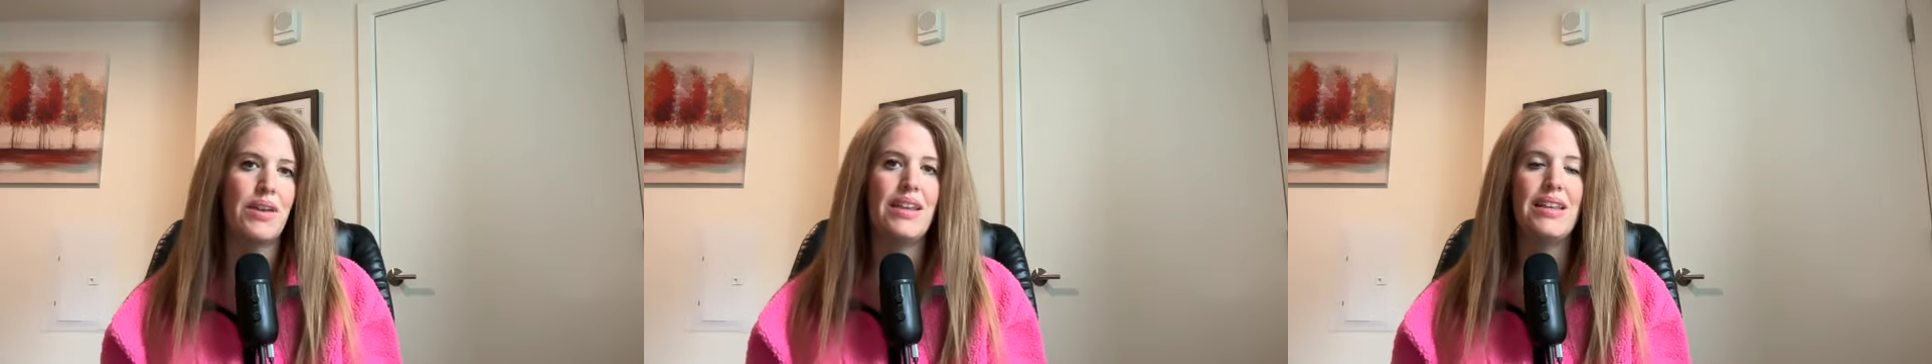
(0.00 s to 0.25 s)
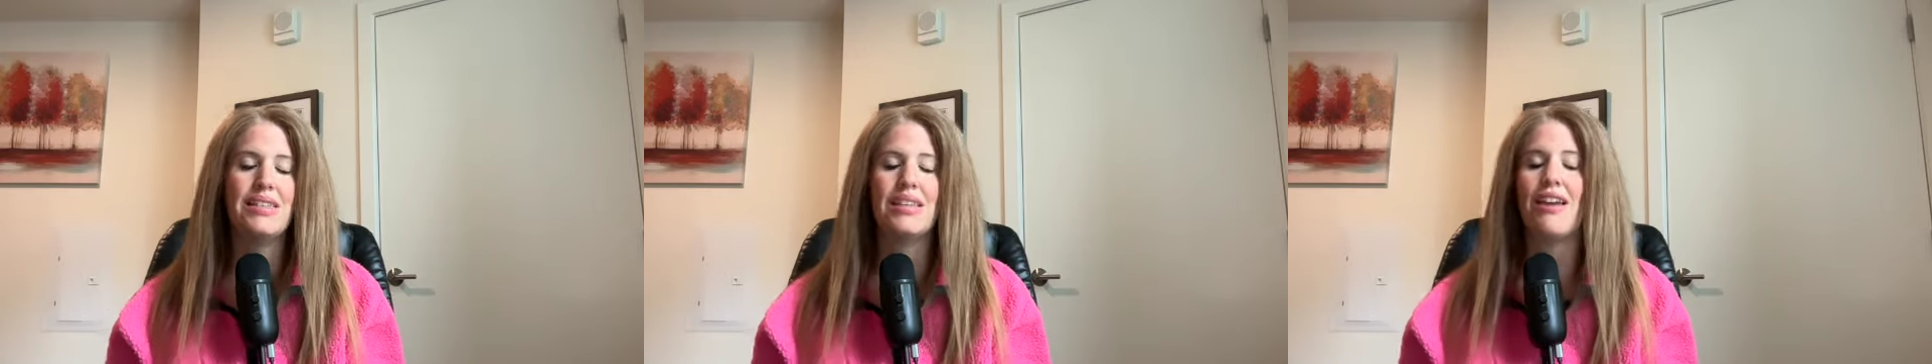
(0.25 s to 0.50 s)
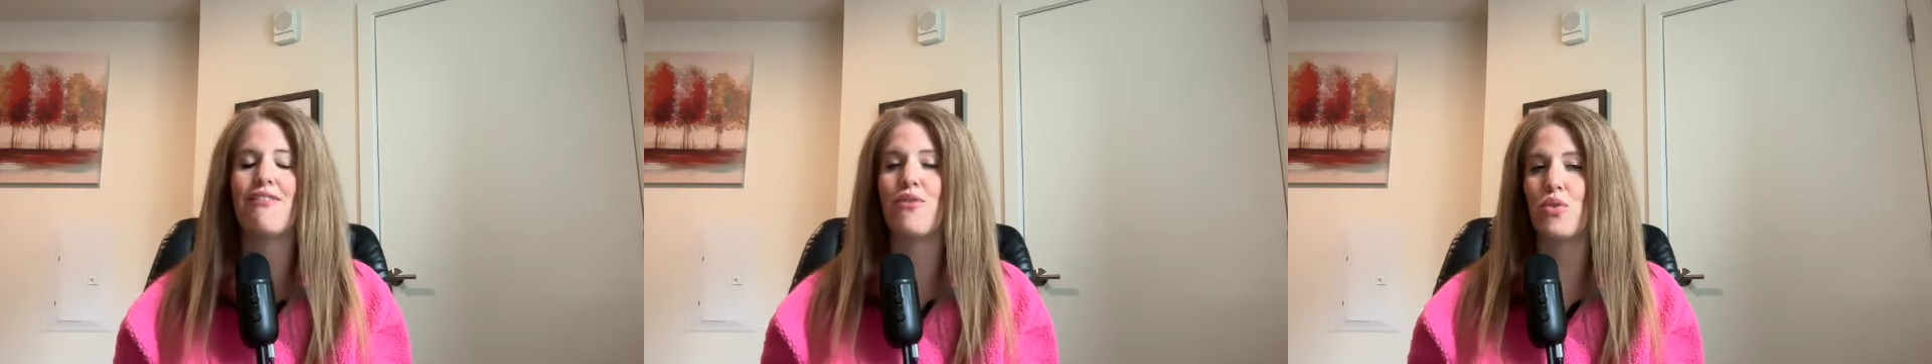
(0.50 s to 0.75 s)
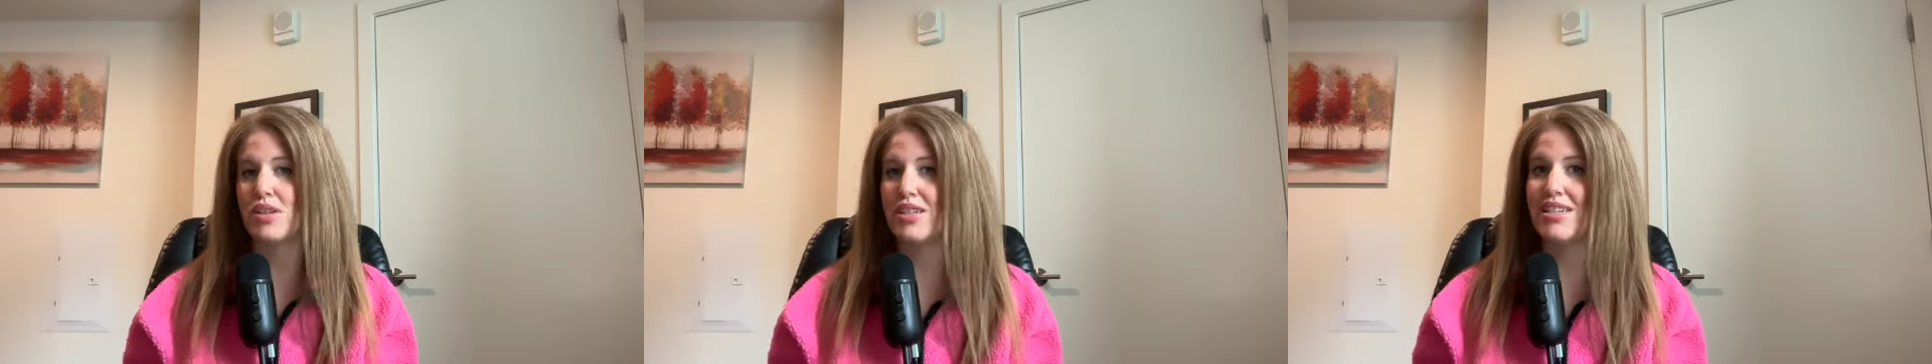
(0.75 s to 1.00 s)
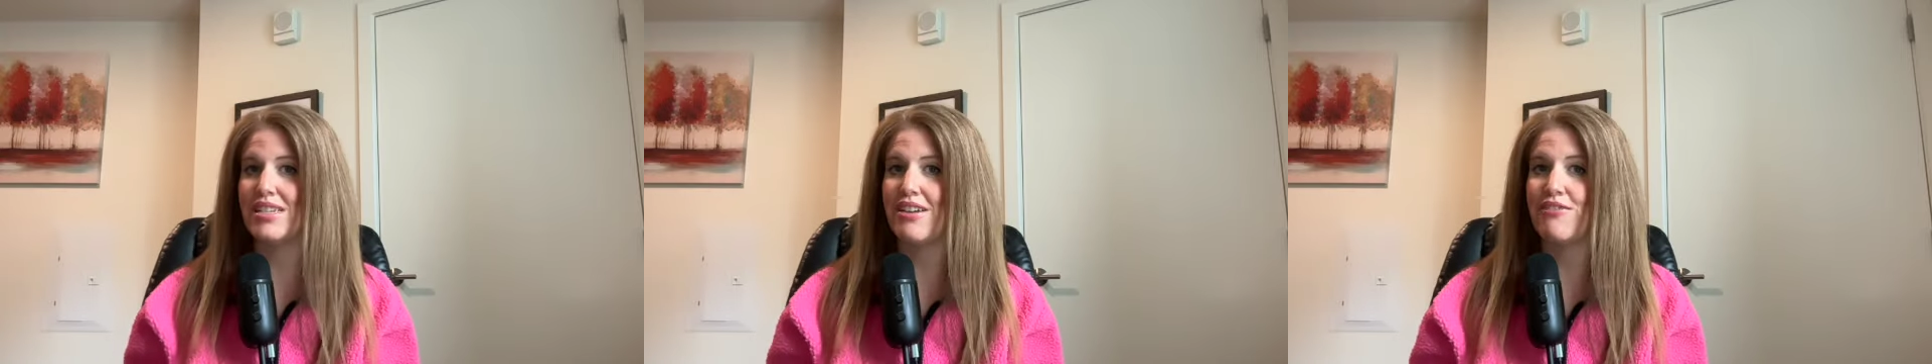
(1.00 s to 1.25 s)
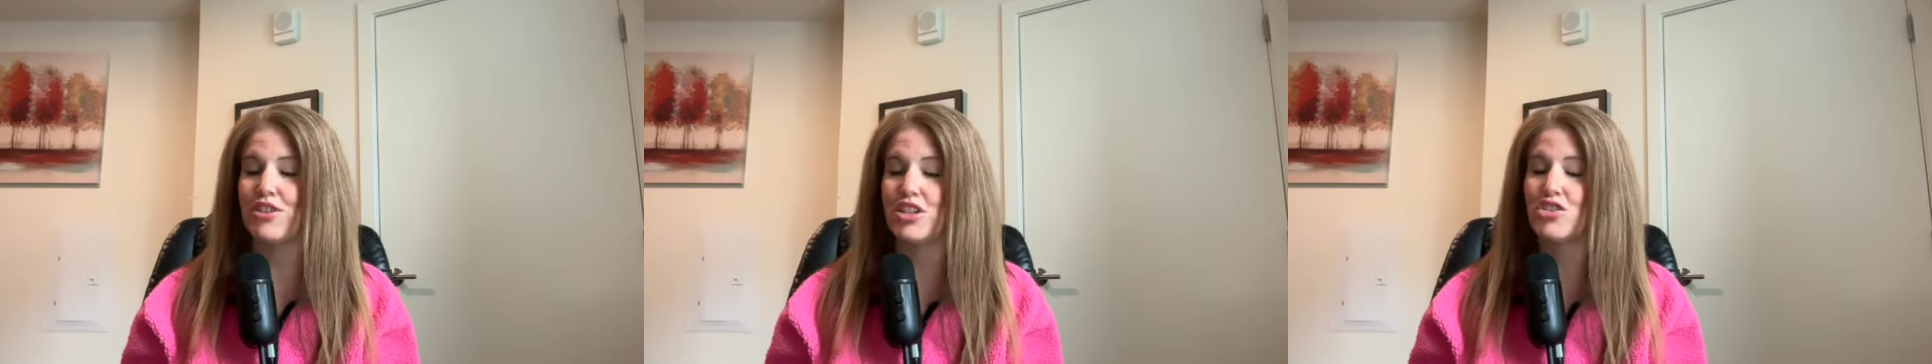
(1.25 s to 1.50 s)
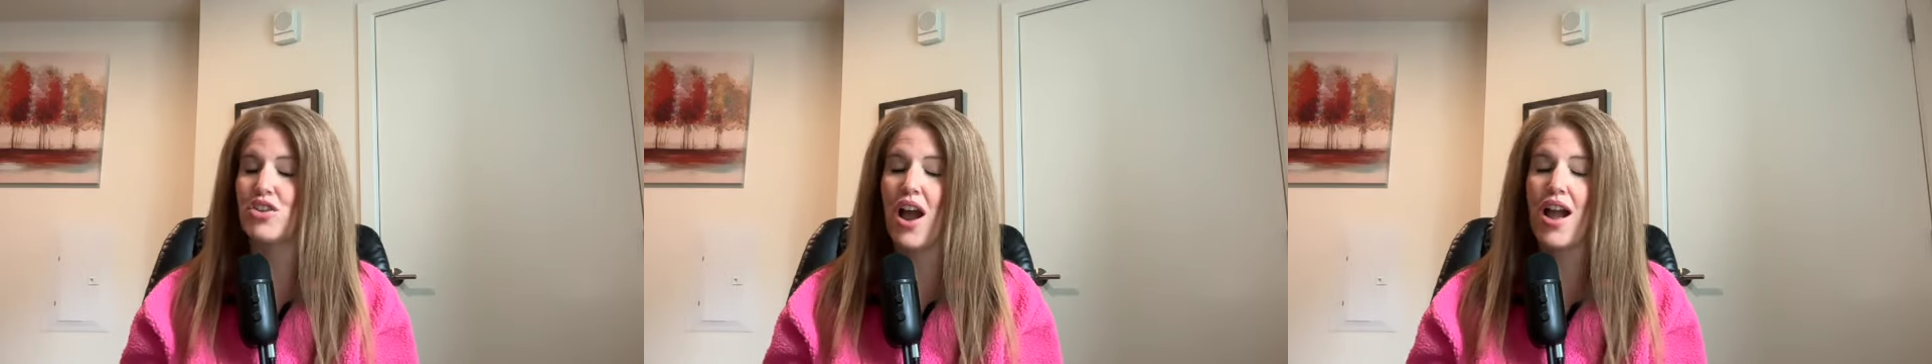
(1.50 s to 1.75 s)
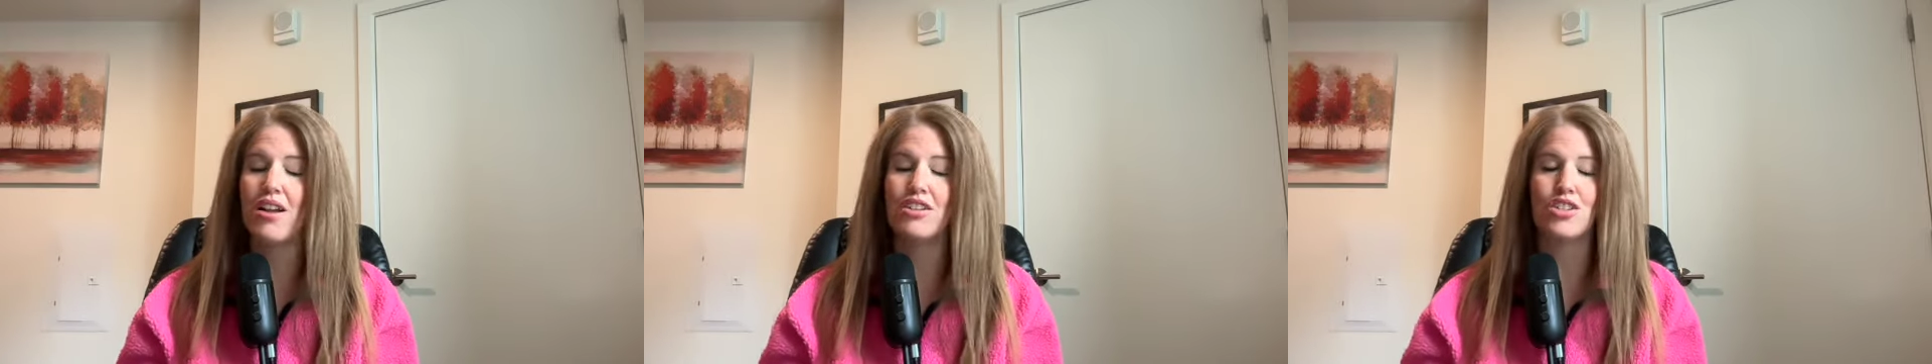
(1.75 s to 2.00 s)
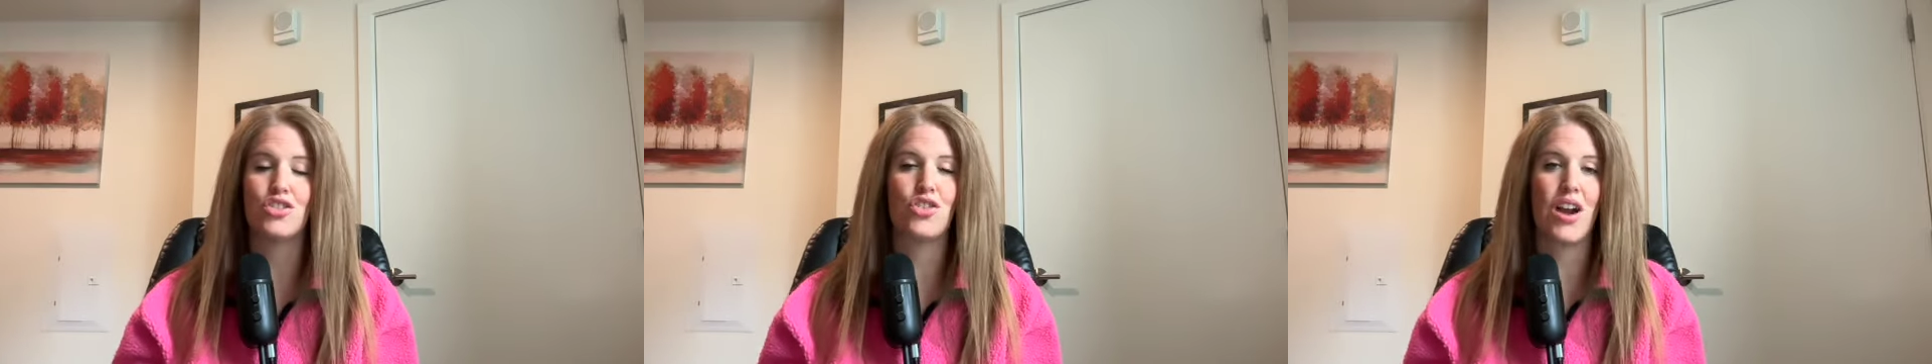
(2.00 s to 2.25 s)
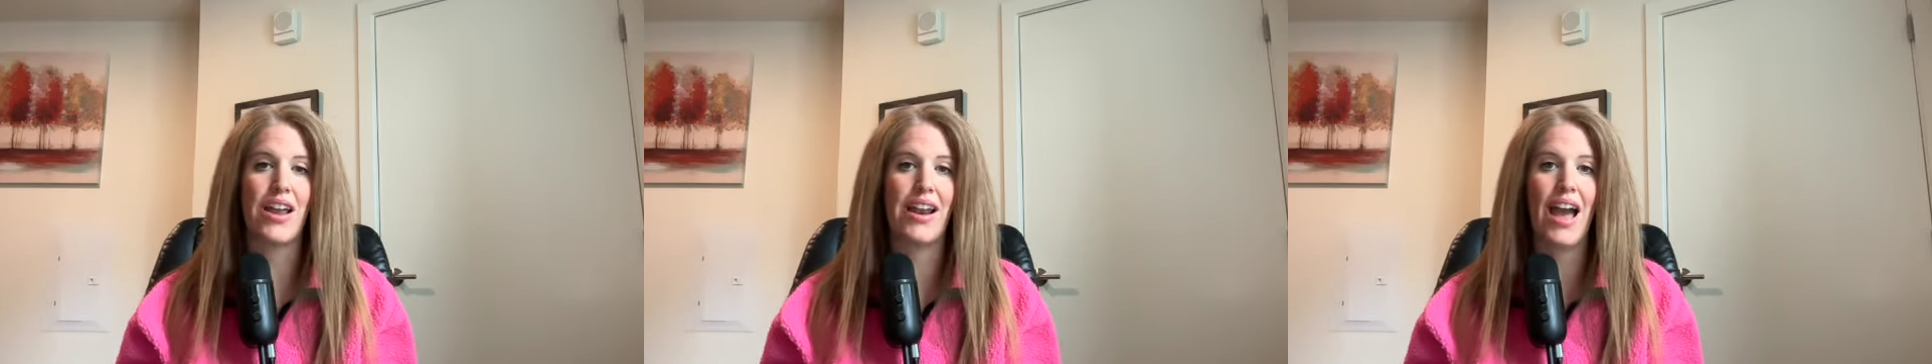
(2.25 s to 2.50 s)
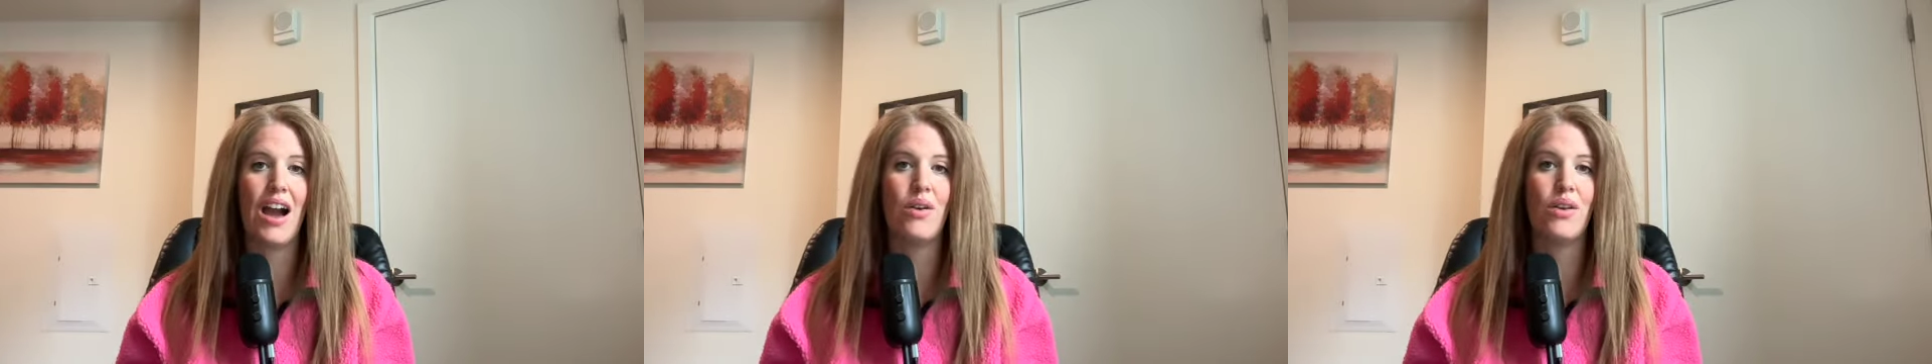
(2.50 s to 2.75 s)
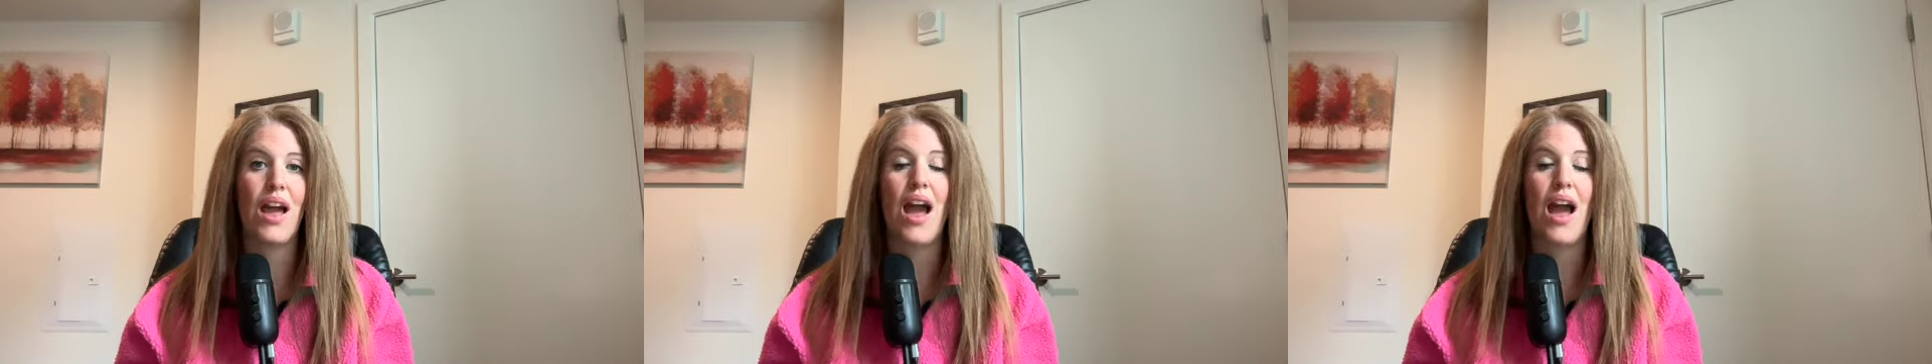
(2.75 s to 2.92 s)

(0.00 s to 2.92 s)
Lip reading: it is a 14-day free trial to try it out.